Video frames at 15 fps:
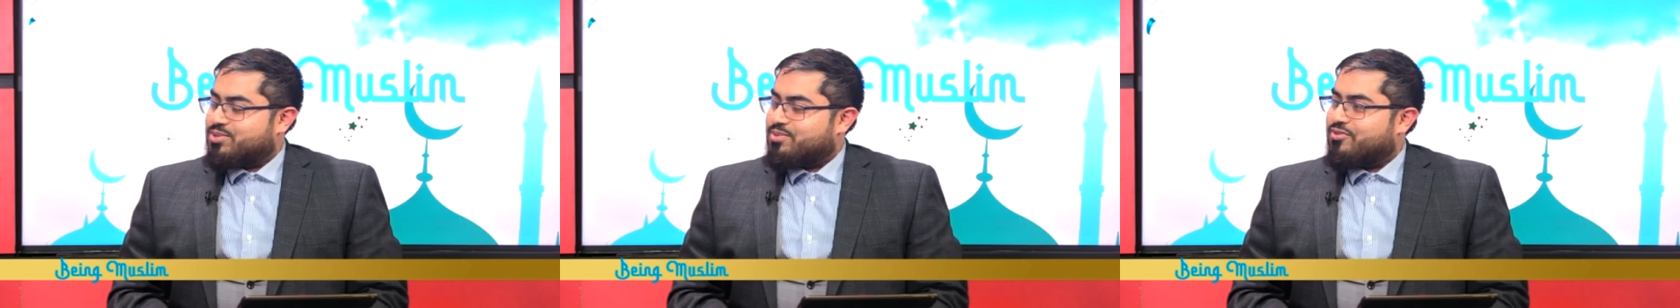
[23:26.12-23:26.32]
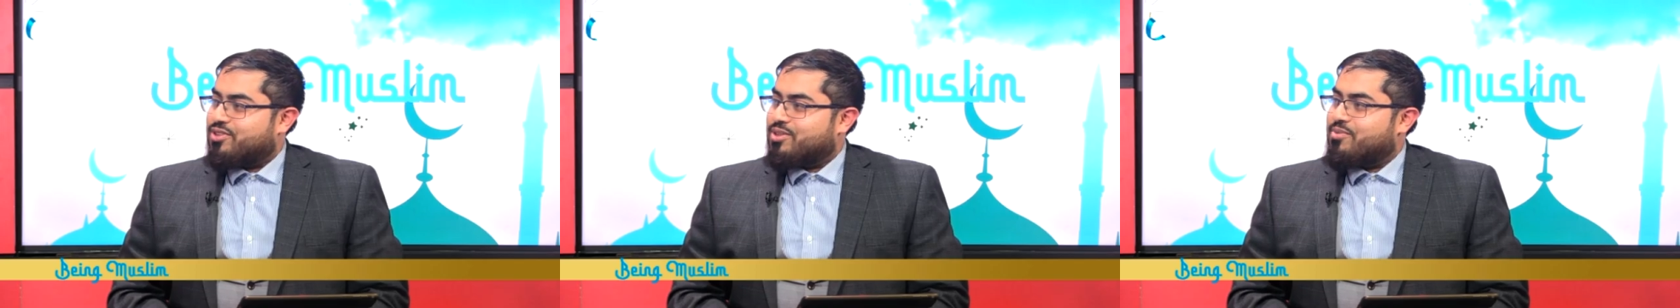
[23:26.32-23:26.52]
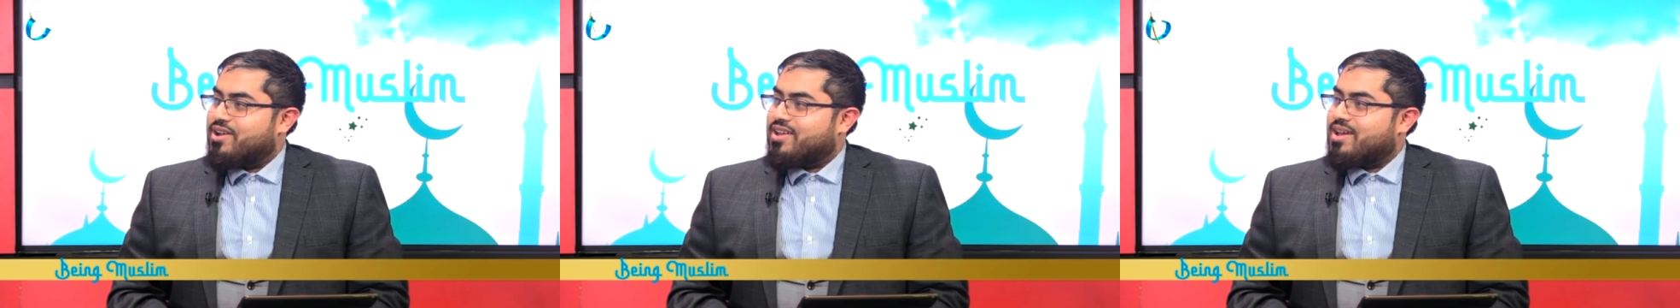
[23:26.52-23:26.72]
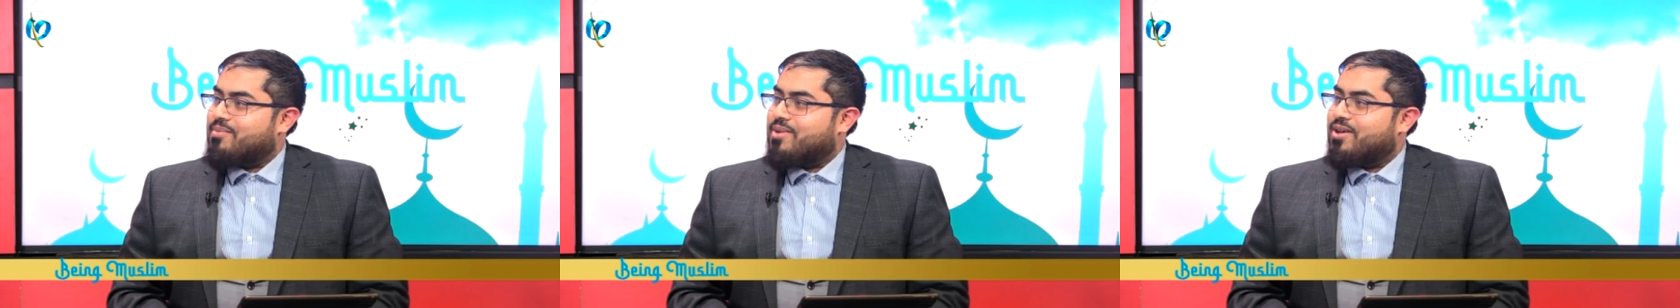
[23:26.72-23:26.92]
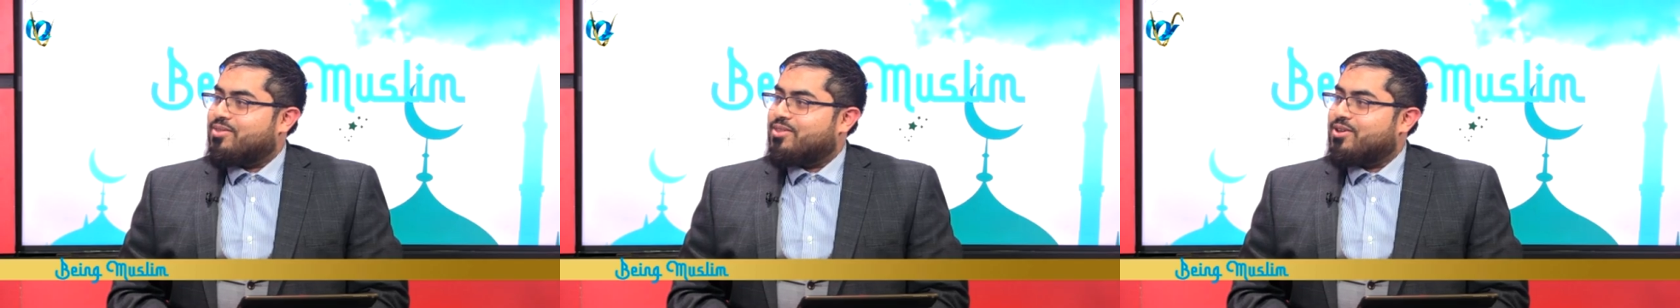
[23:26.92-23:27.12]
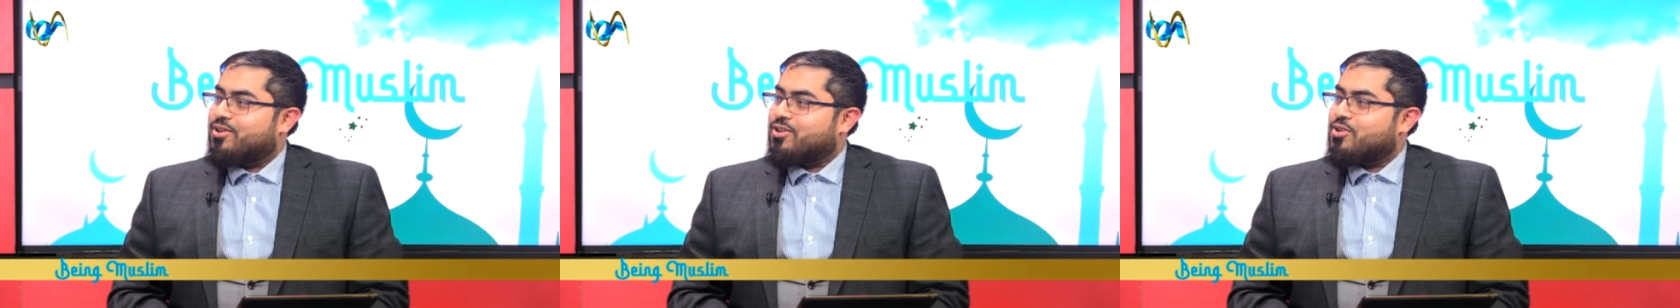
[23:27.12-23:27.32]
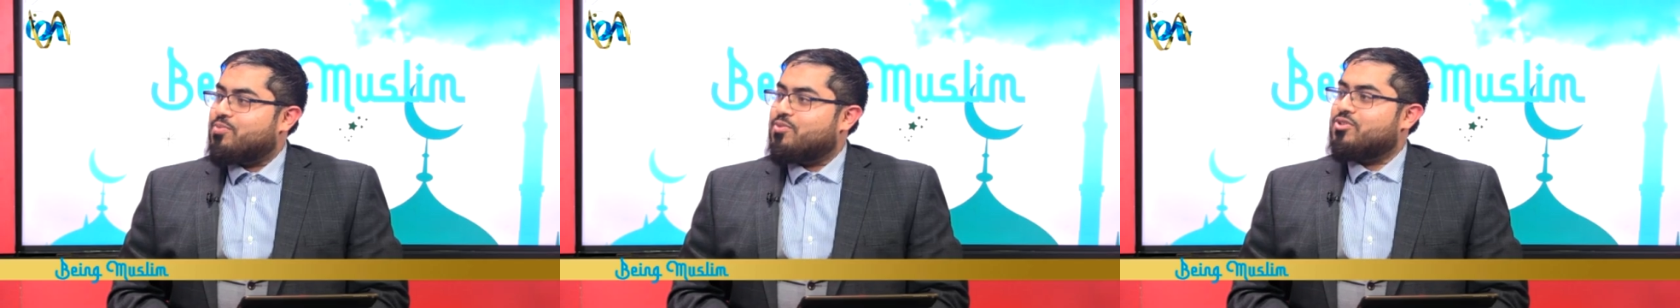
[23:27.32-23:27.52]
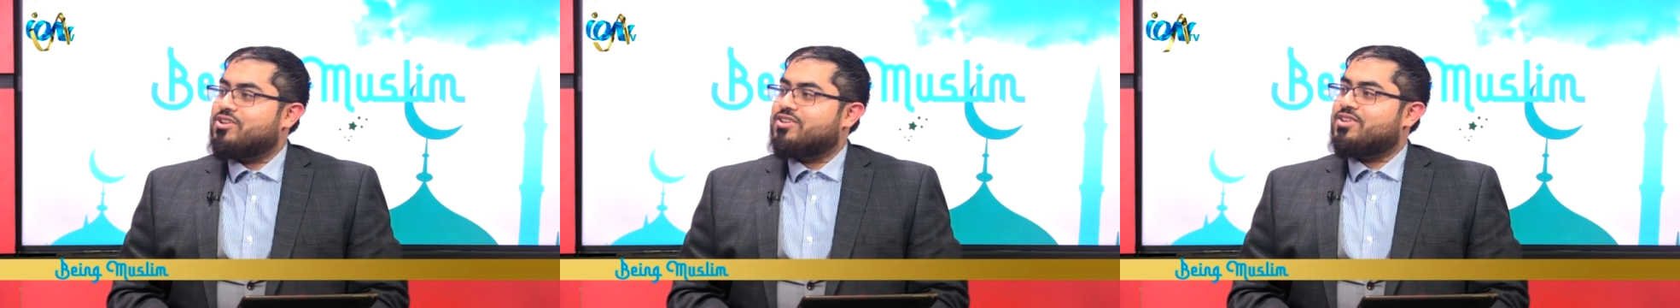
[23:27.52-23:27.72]
before the break about the
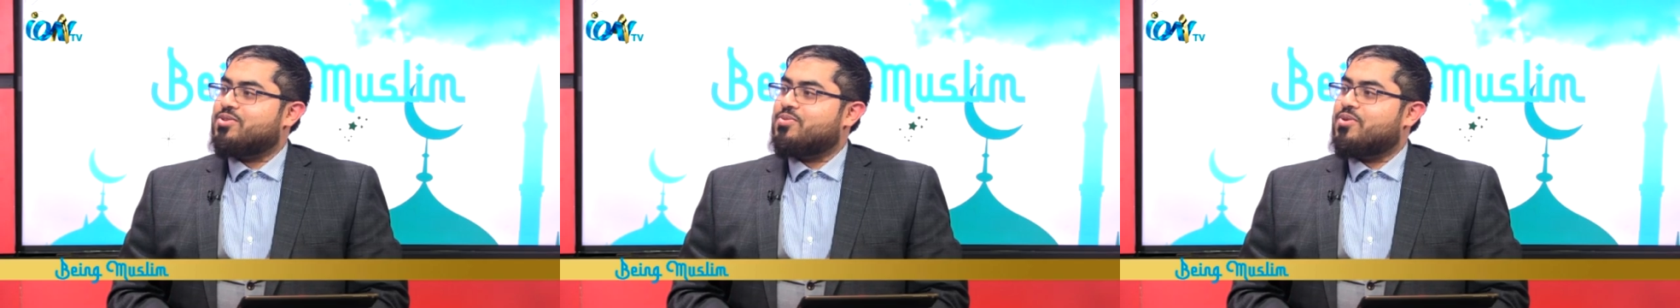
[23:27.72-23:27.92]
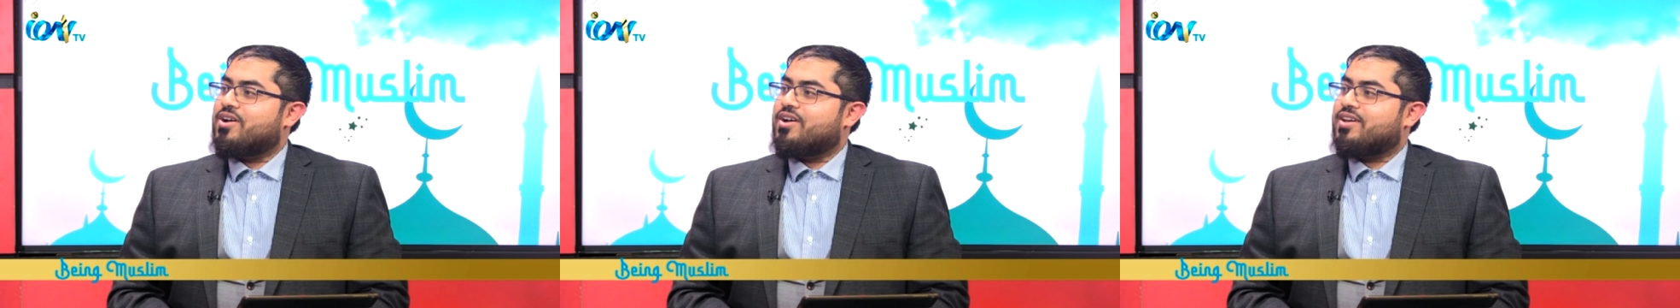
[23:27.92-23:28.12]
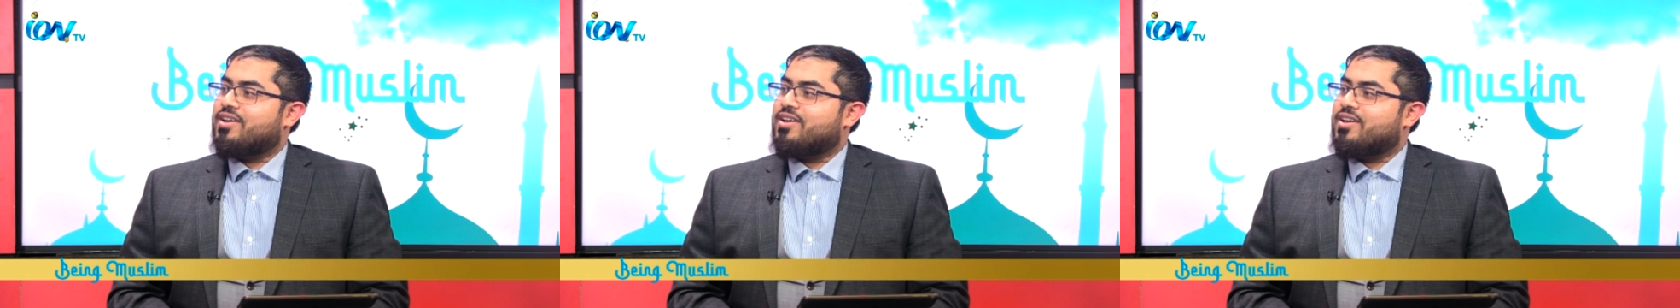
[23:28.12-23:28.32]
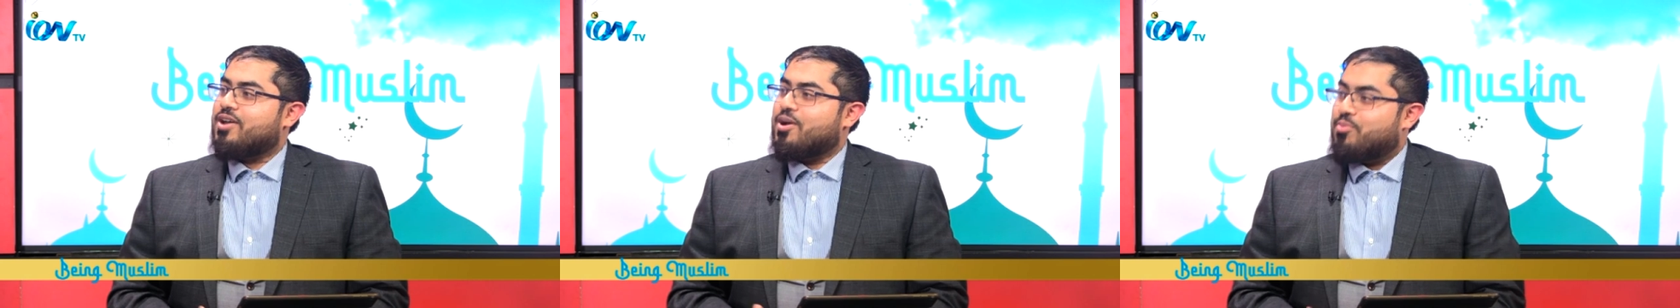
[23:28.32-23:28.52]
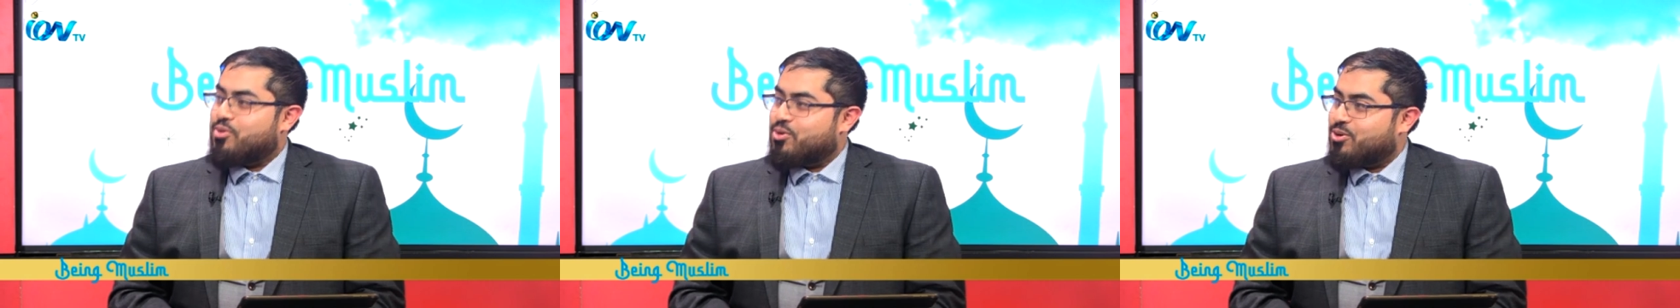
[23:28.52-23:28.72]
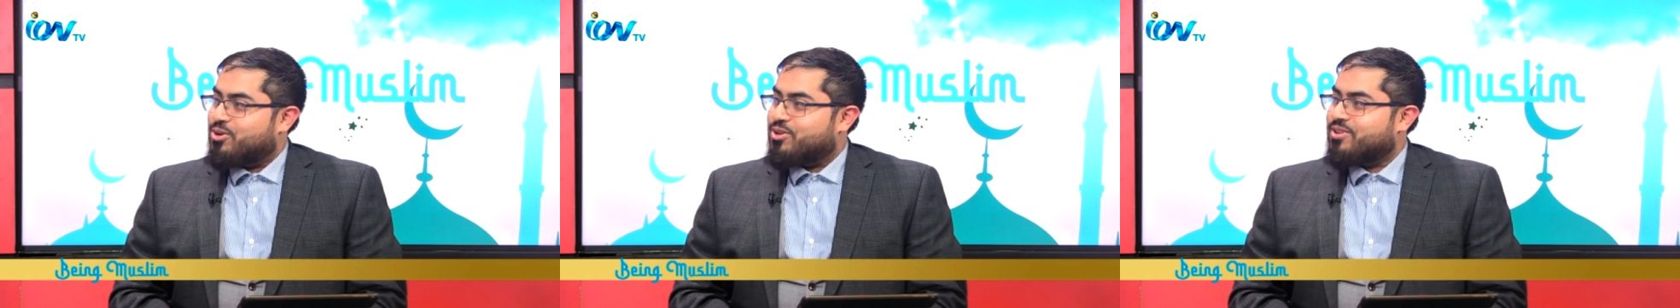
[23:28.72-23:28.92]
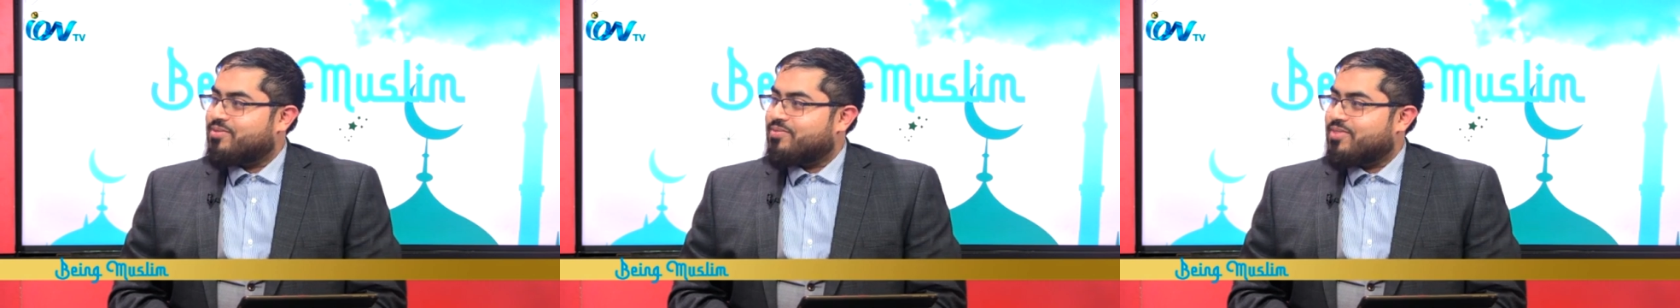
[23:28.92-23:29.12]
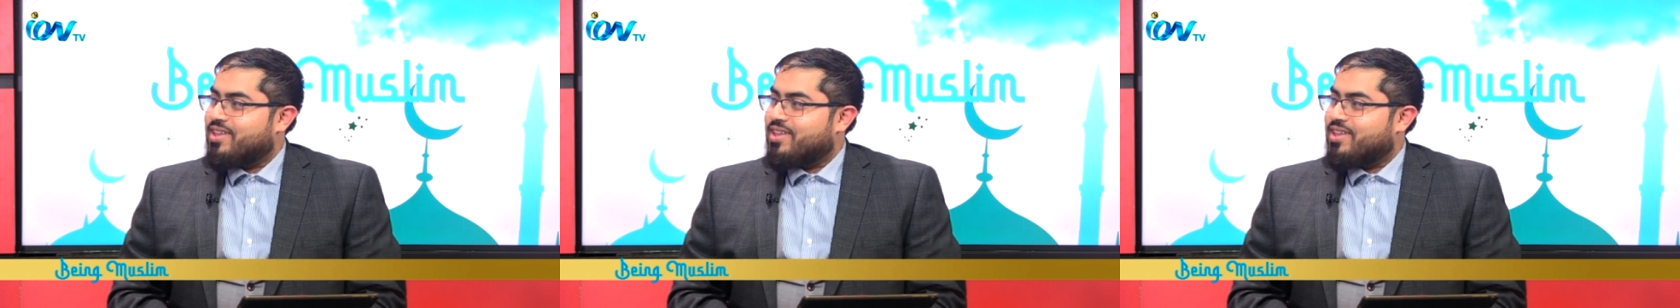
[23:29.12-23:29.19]
community work abroad,